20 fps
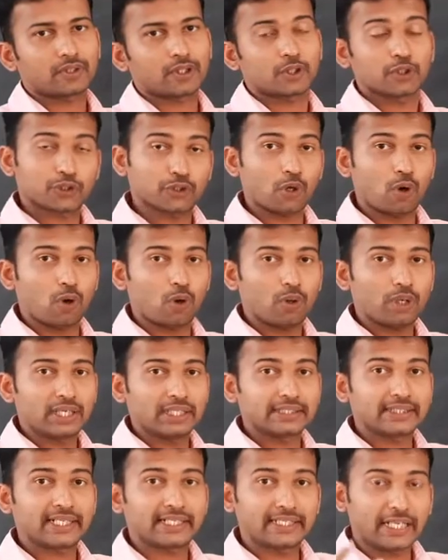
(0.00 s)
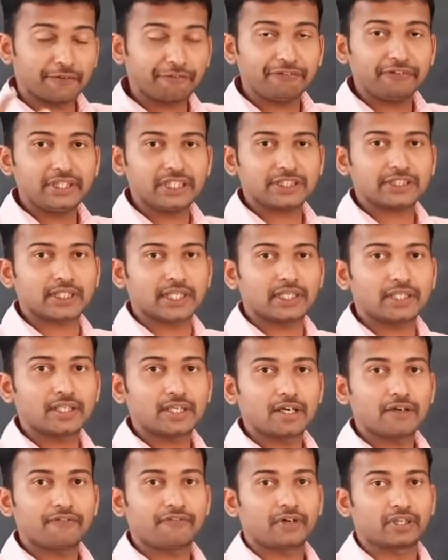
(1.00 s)
So, the
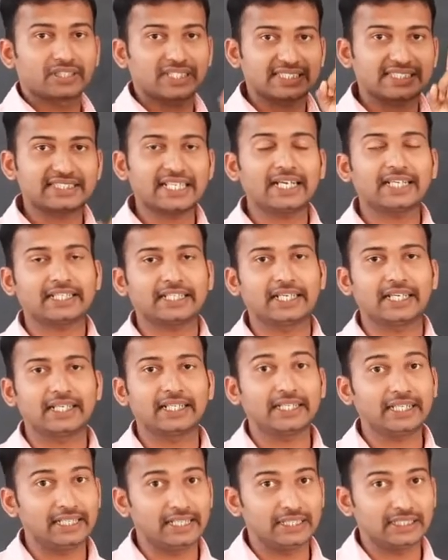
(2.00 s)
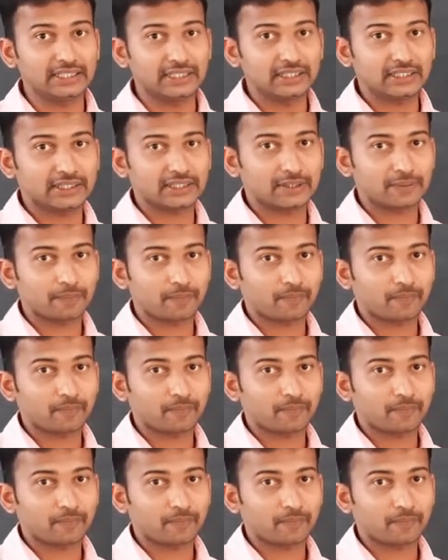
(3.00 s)
definition for the circle is